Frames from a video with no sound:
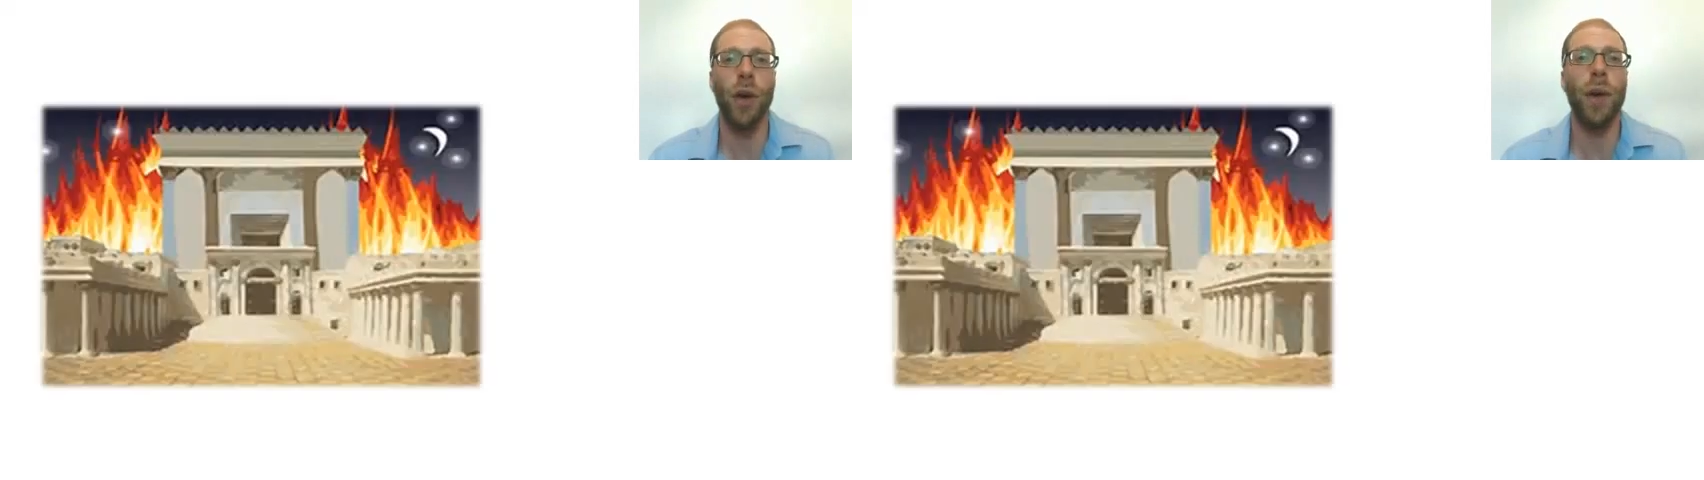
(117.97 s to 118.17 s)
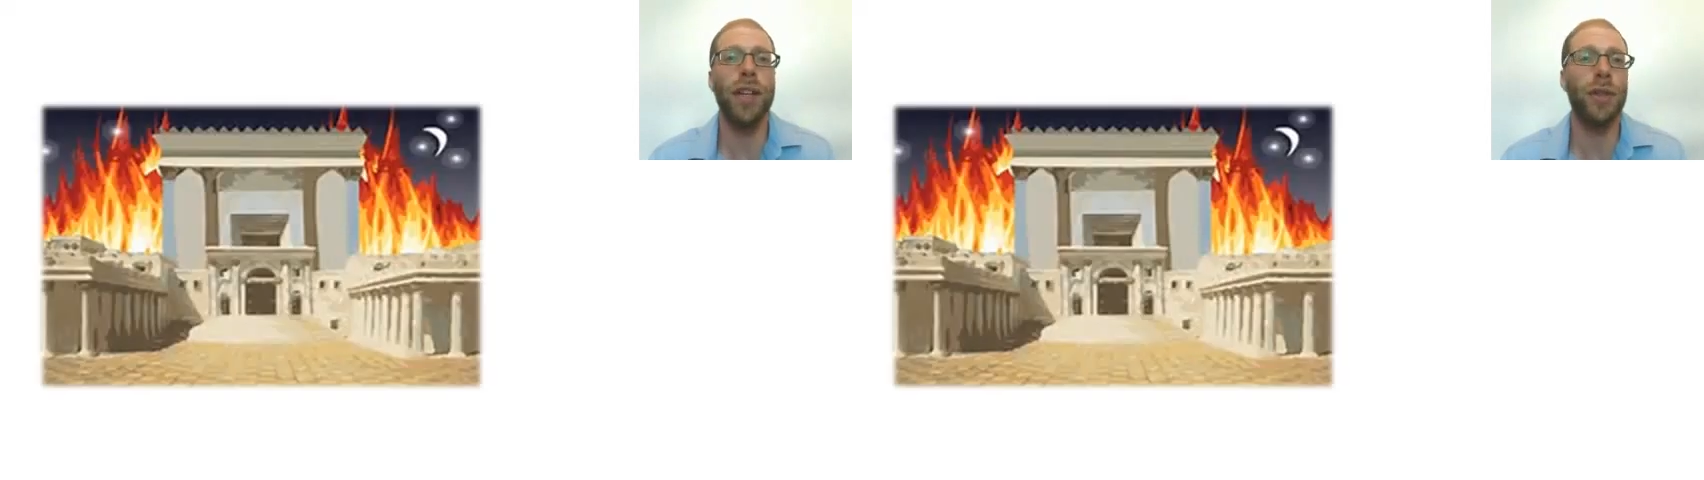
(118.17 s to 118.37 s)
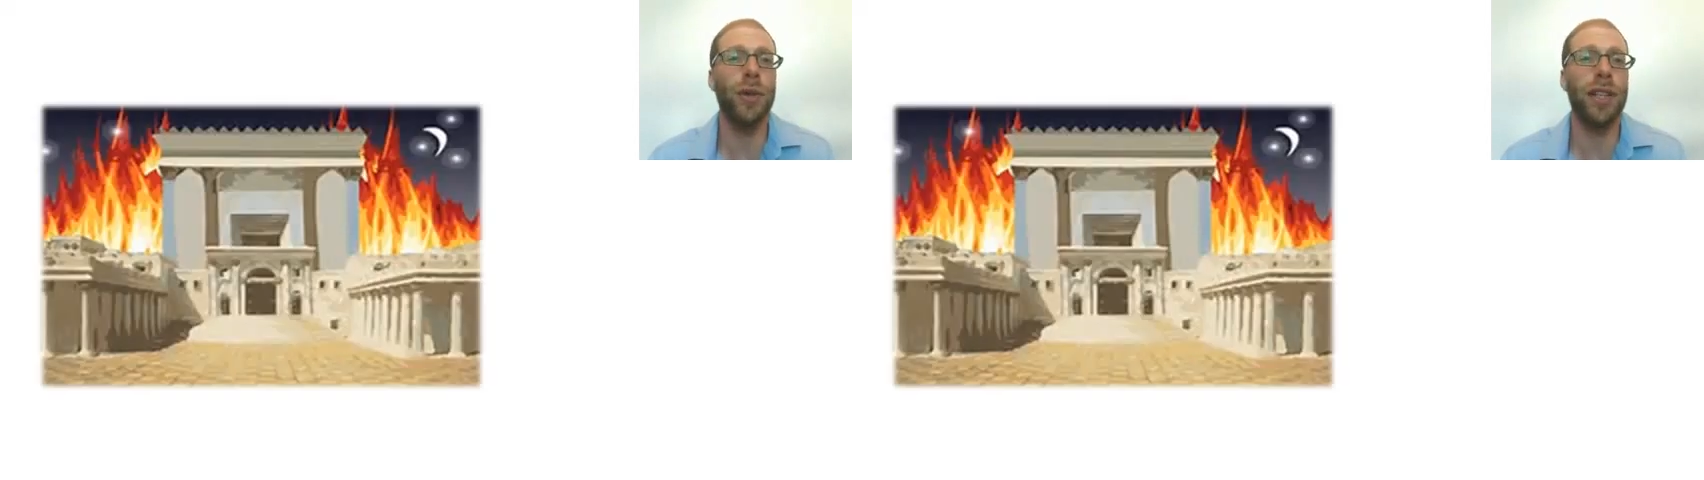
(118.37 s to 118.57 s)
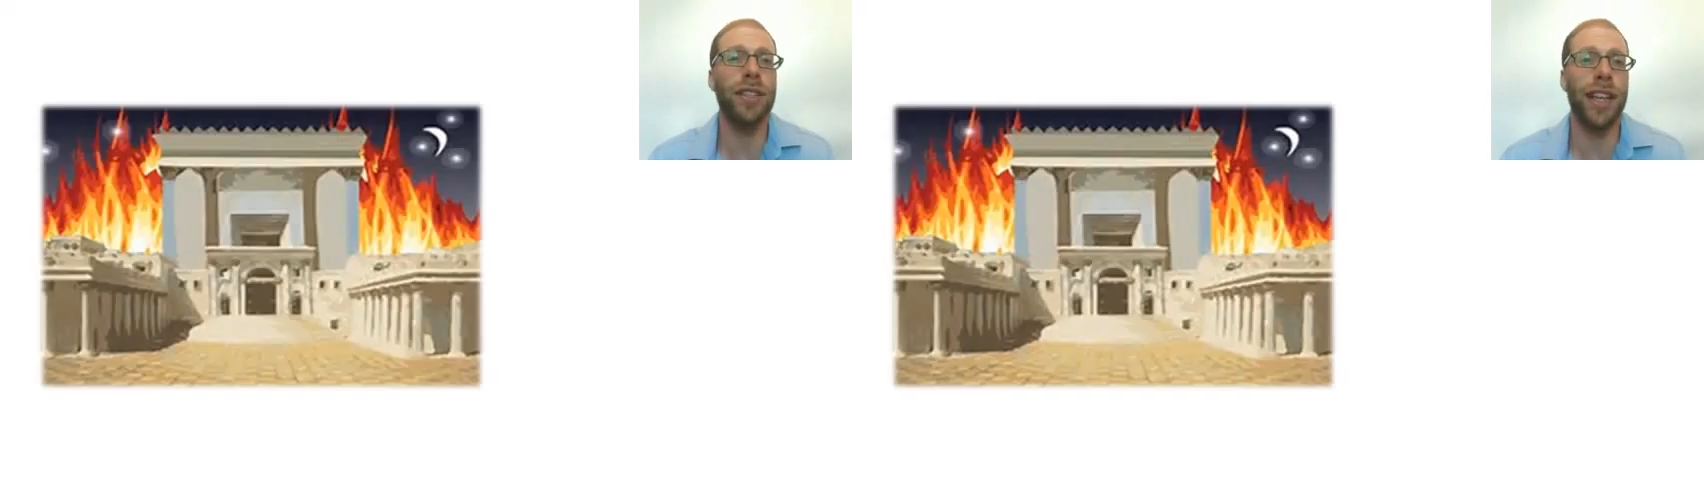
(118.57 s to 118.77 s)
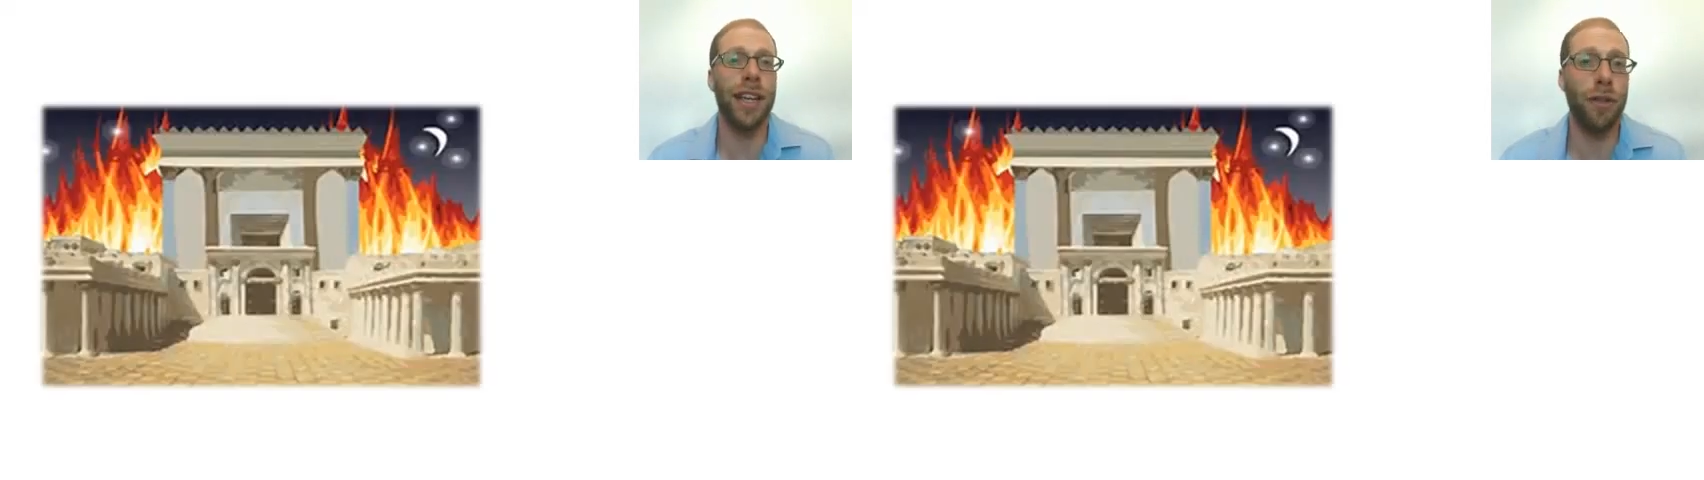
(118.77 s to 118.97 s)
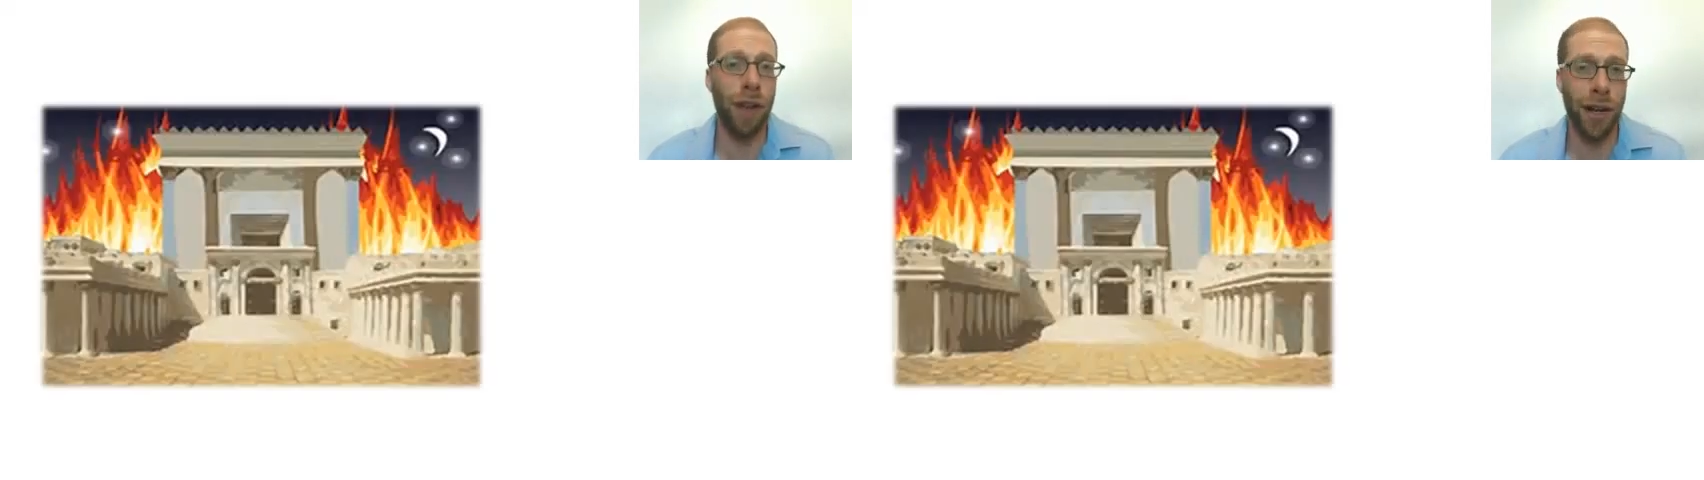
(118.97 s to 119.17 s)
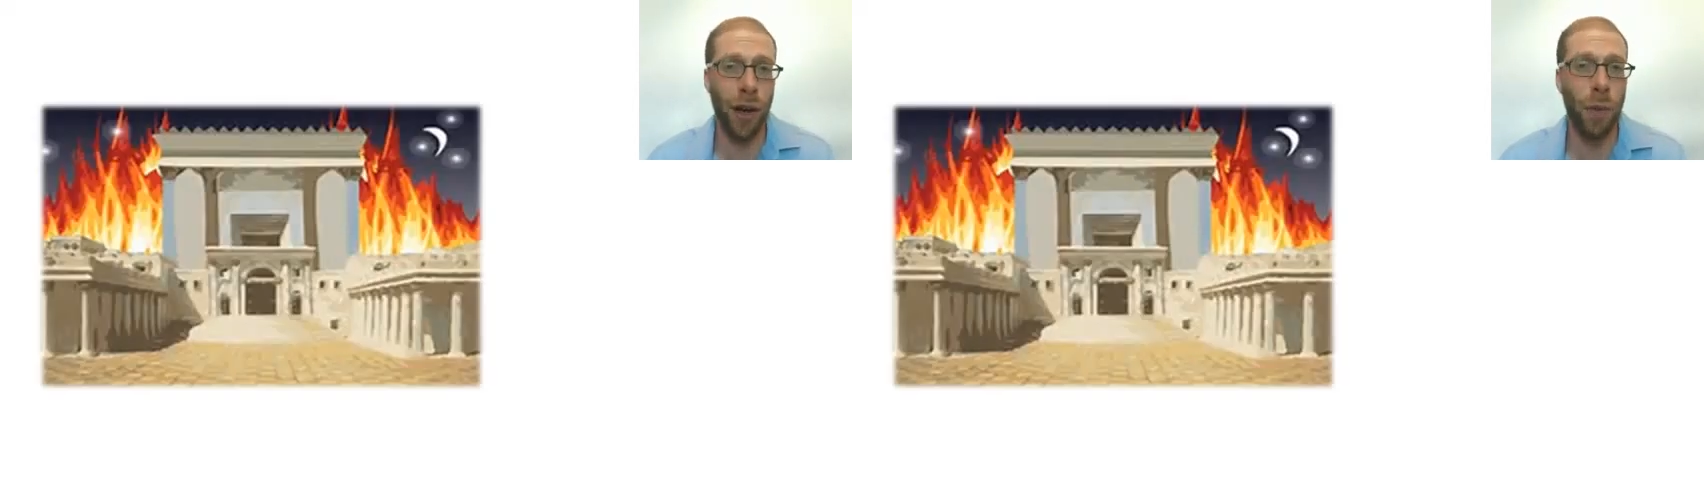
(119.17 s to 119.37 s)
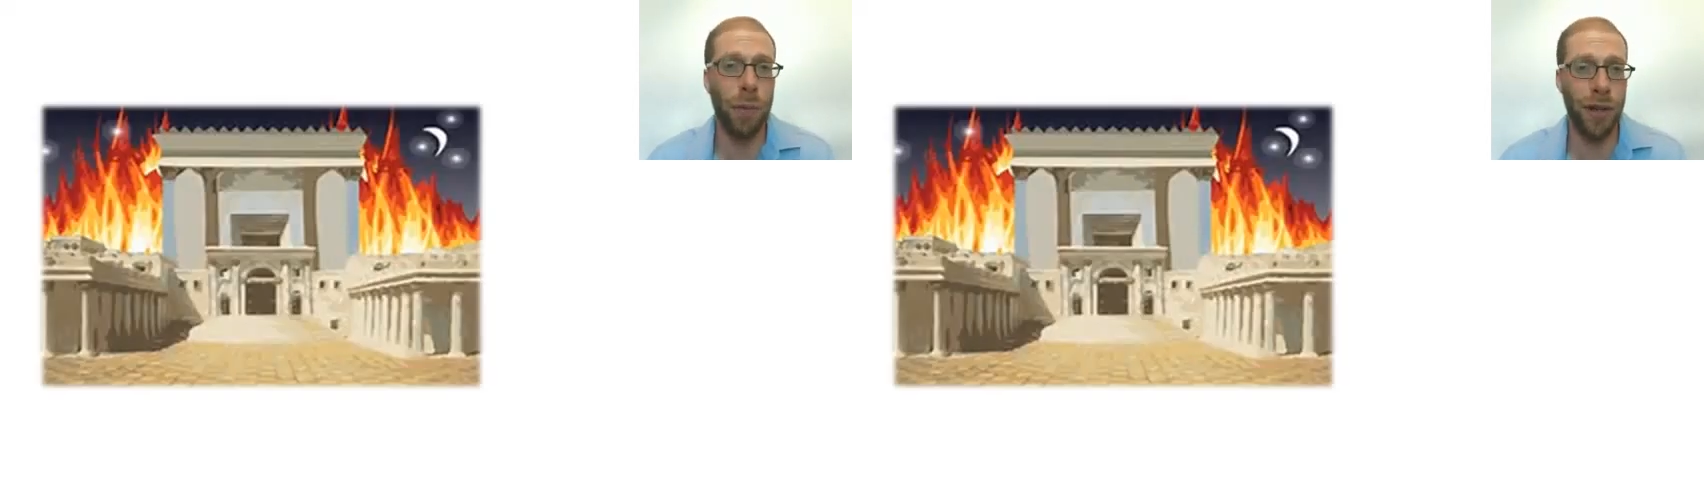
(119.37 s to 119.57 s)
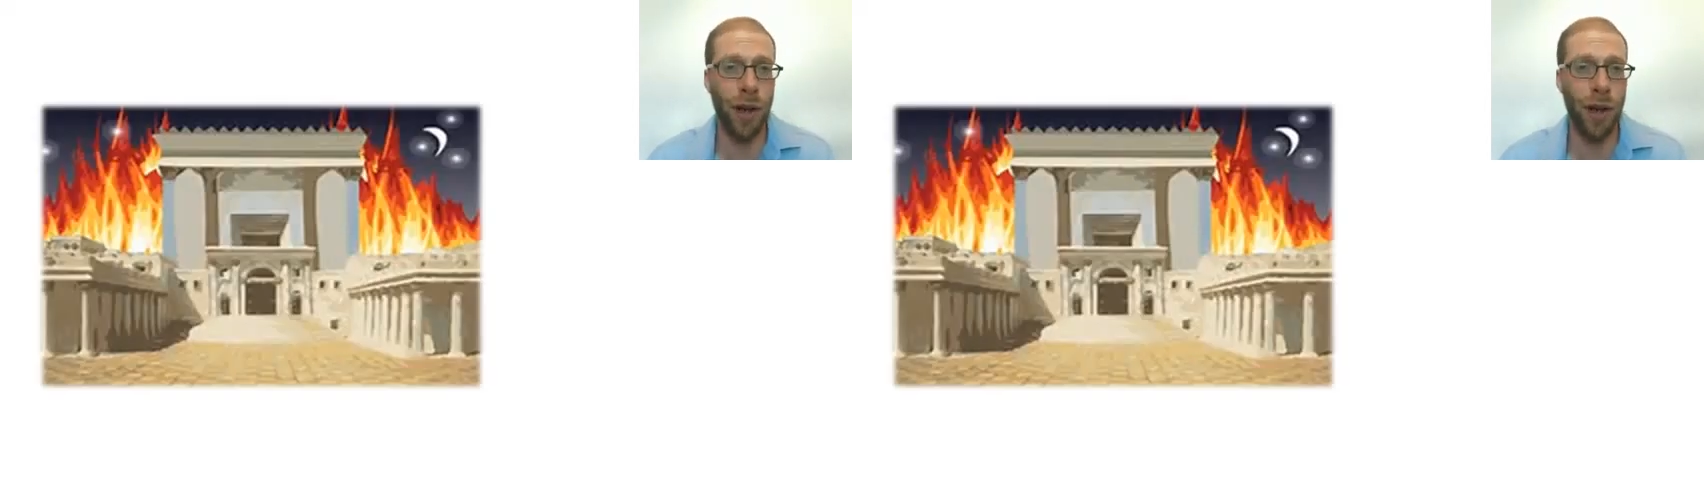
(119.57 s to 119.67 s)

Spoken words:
We too can take great hope in